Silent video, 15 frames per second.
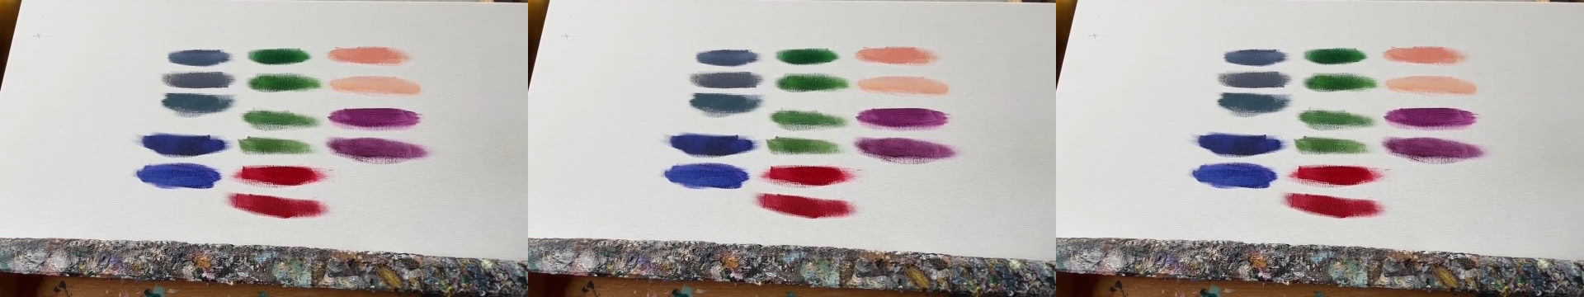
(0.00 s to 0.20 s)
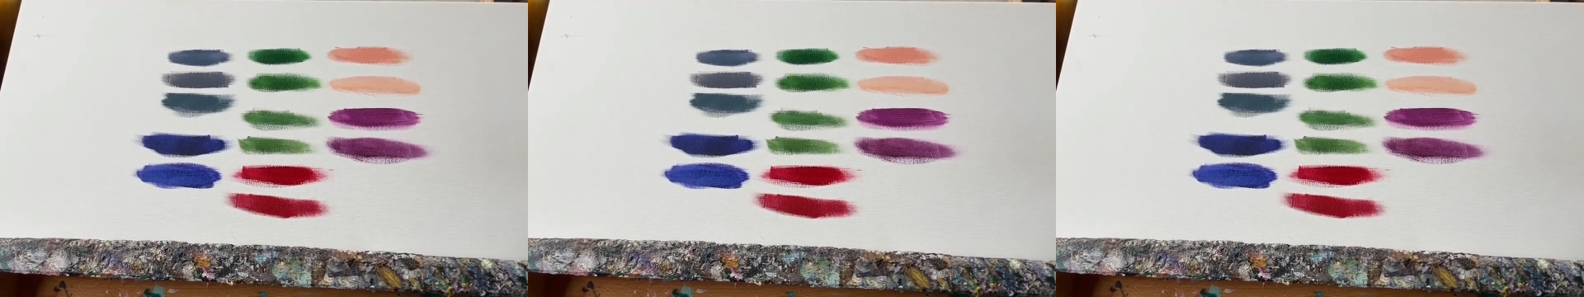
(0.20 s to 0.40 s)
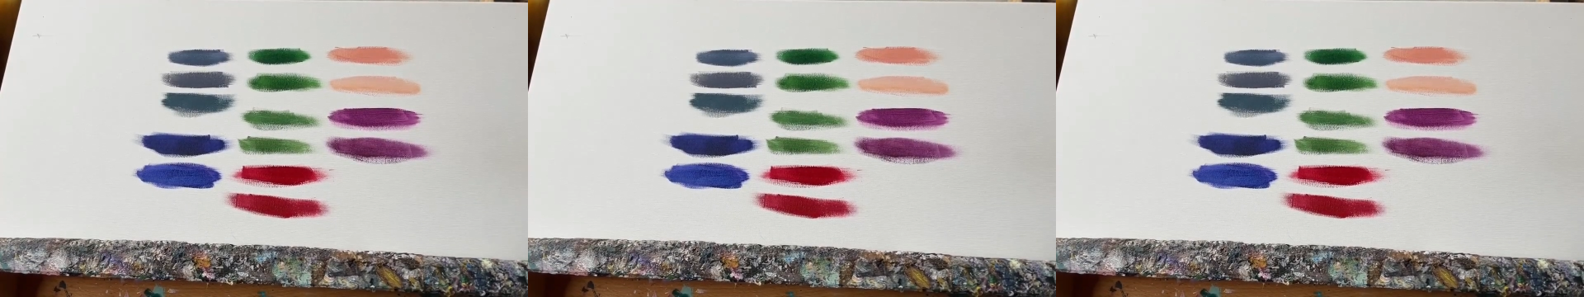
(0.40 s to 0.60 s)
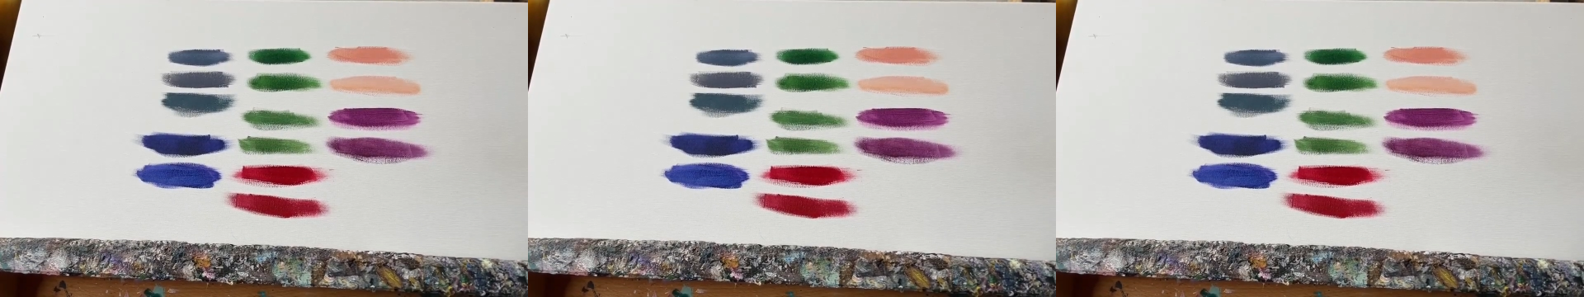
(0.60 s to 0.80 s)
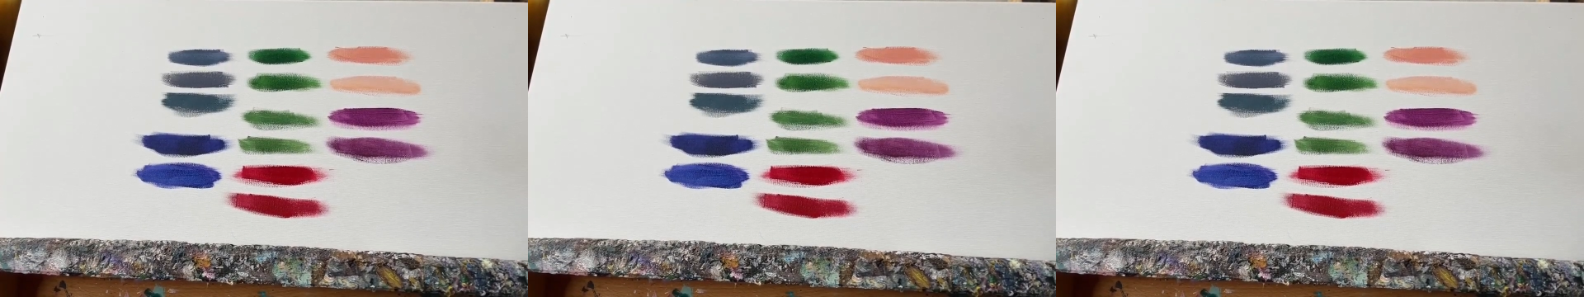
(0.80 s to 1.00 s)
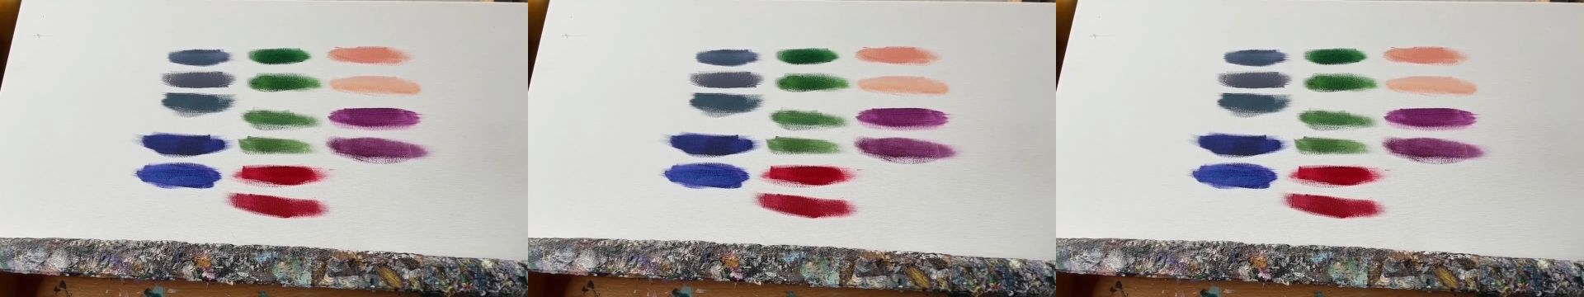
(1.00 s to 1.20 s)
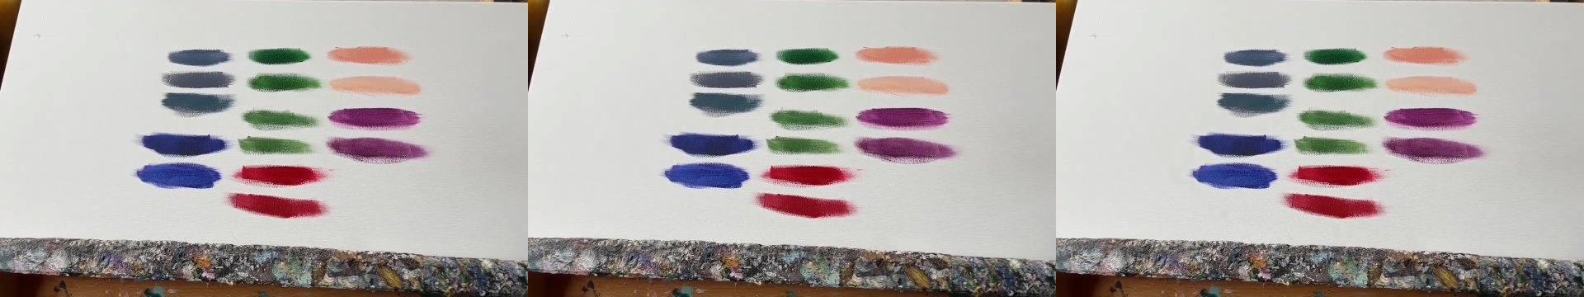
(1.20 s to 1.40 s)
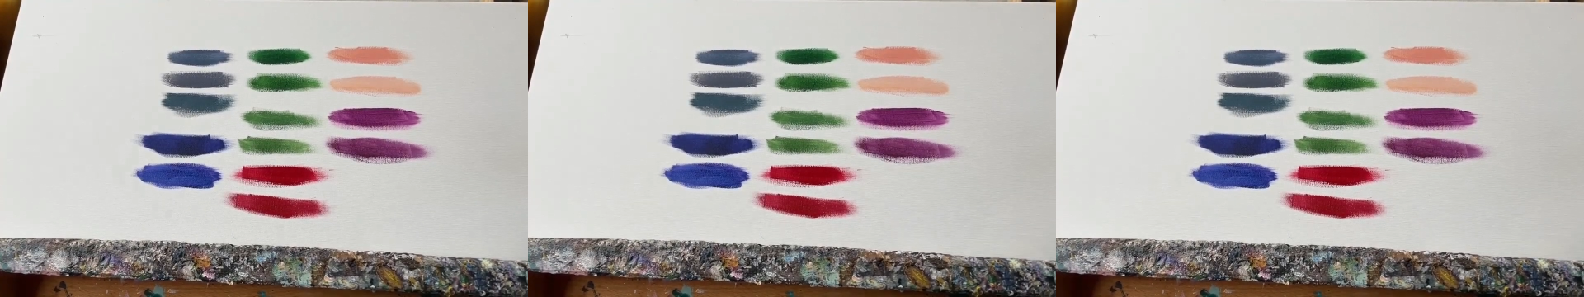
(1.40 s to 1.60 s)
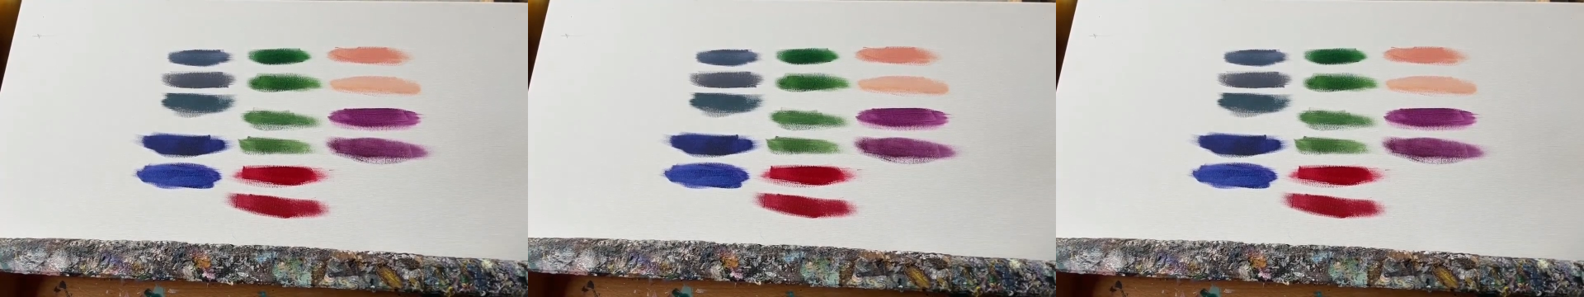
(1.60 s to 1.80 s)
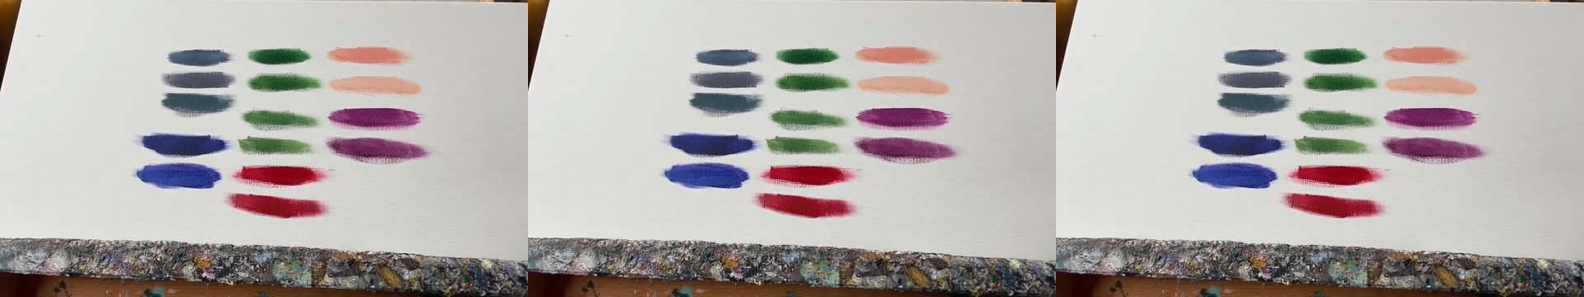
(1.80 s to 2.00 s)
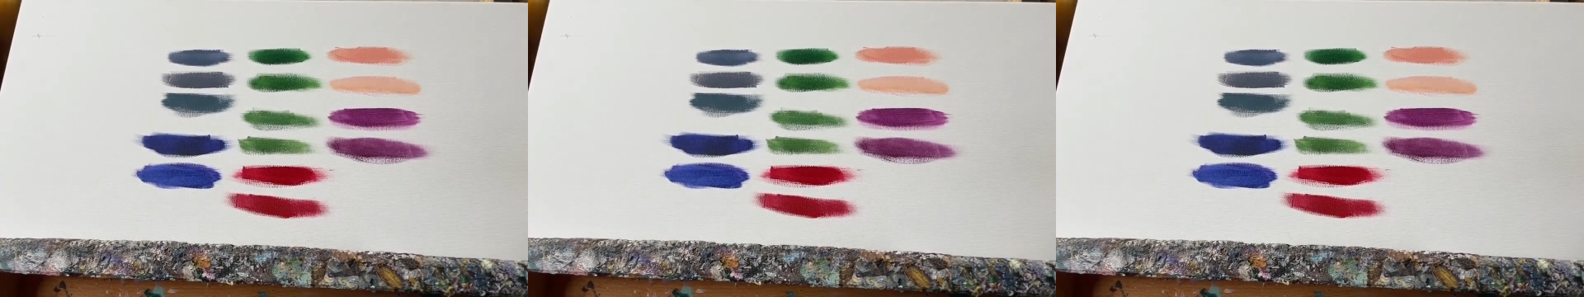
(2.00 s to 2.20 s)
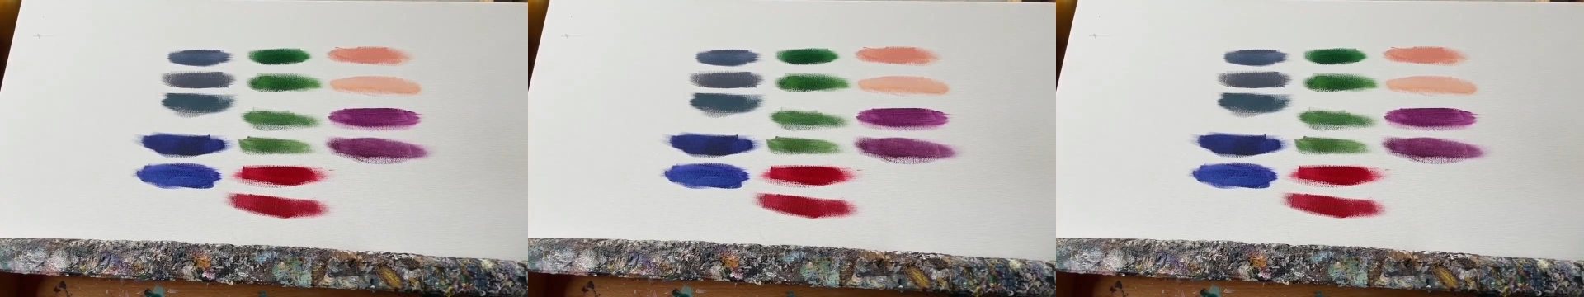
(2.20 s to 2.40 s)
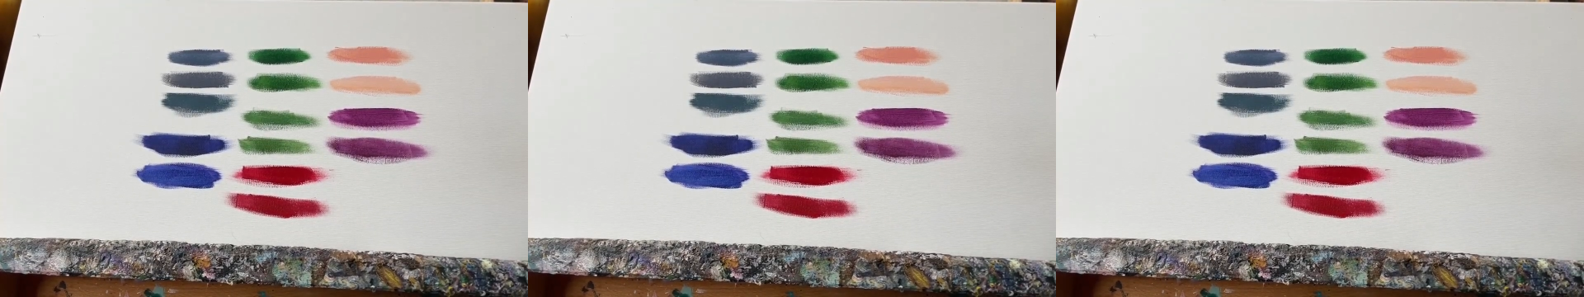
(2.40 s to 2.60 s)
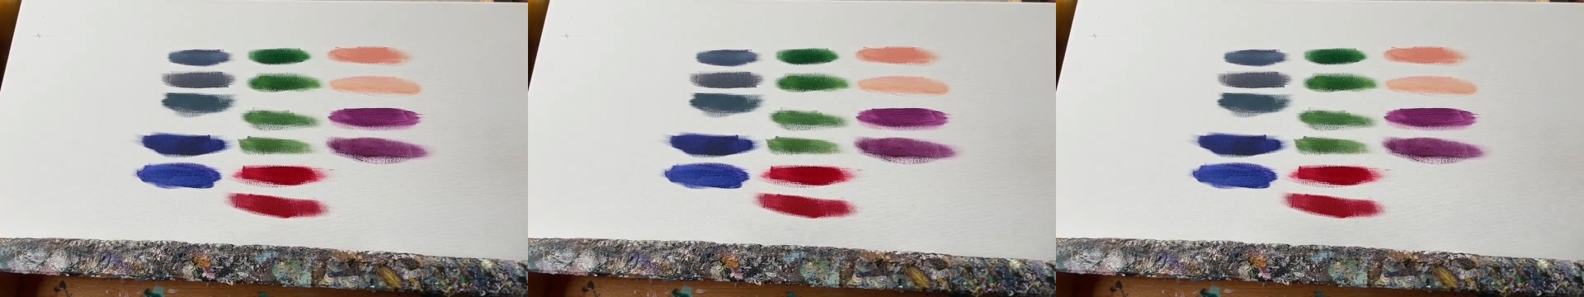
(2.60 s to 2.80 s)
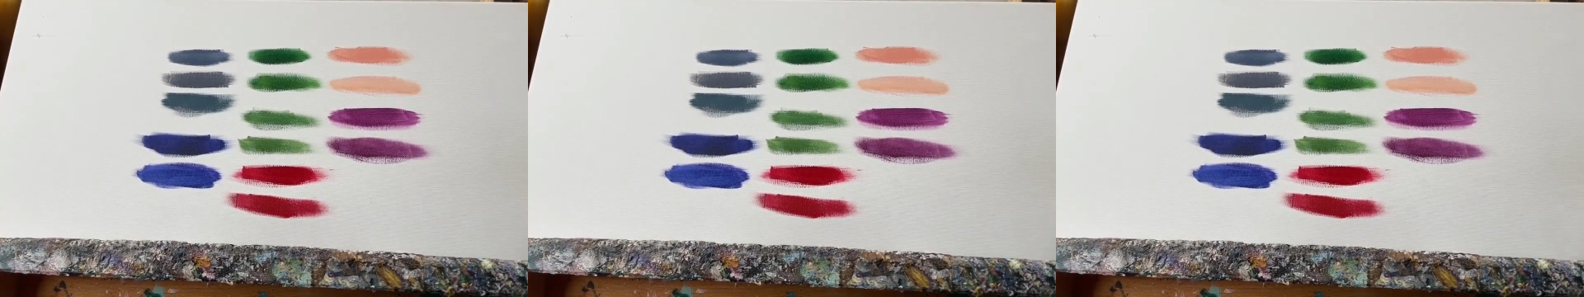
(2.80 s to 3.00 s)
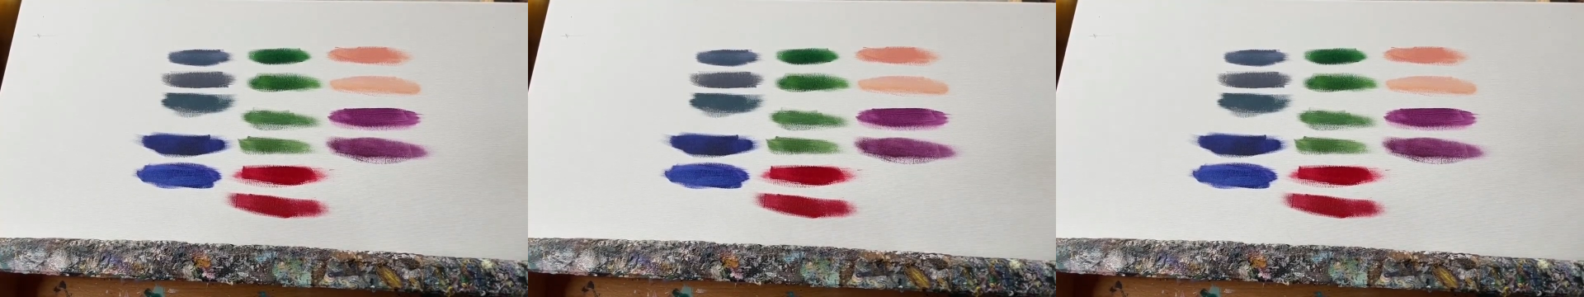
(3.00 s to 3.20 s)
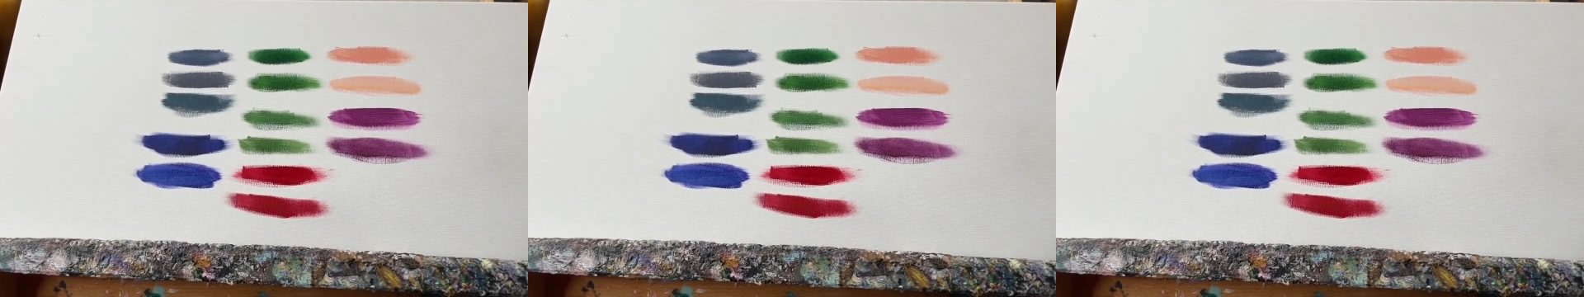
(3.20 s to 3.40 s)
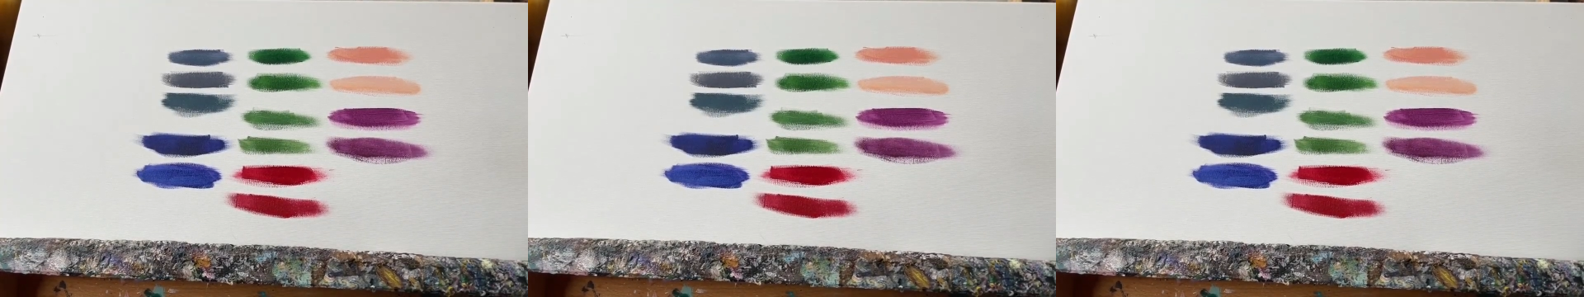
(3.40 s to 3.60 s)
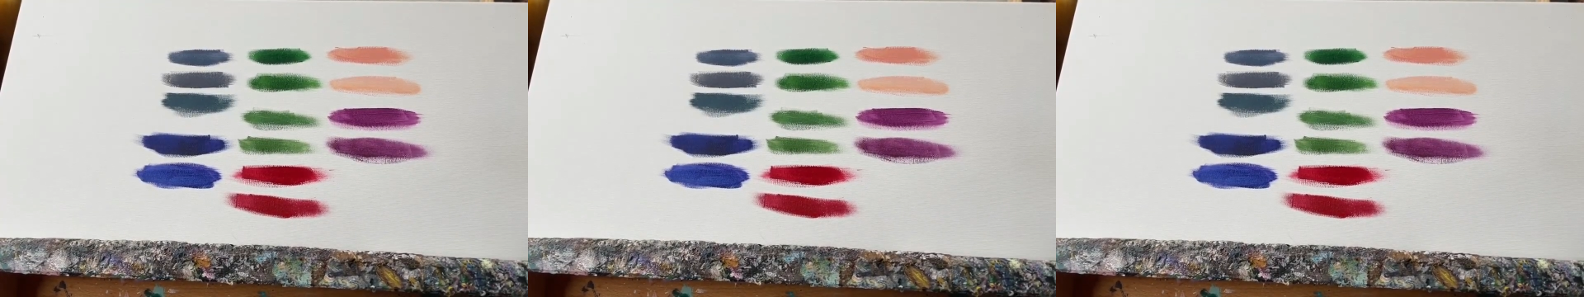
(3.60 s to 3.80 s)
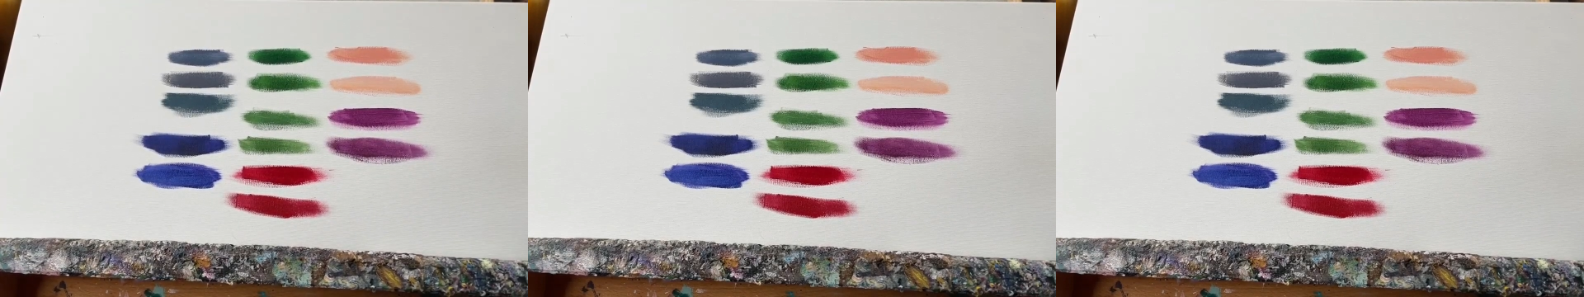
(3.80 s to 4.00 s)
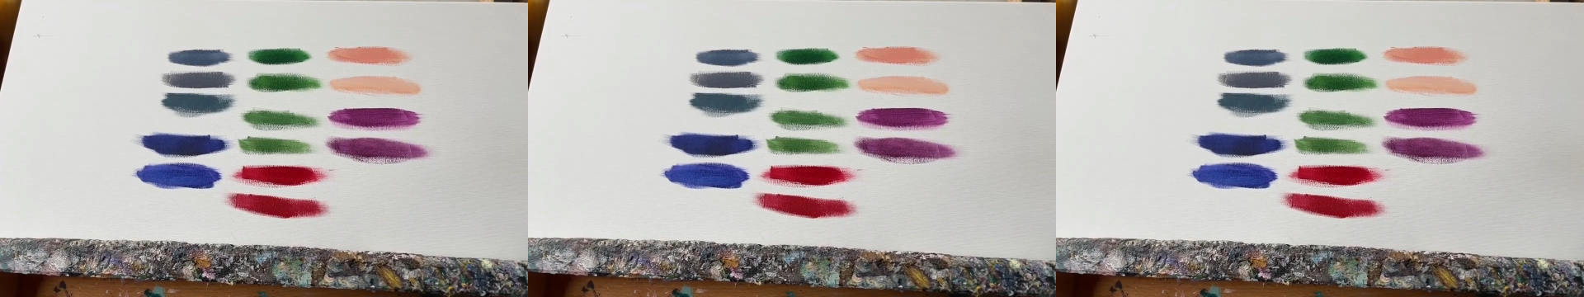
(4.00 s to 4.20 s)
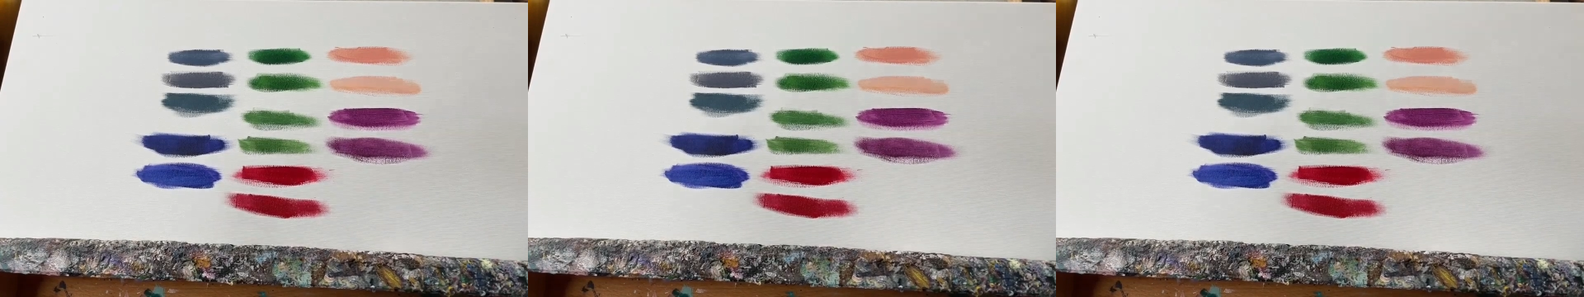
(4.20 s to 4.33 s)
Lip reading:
(no speaker visible)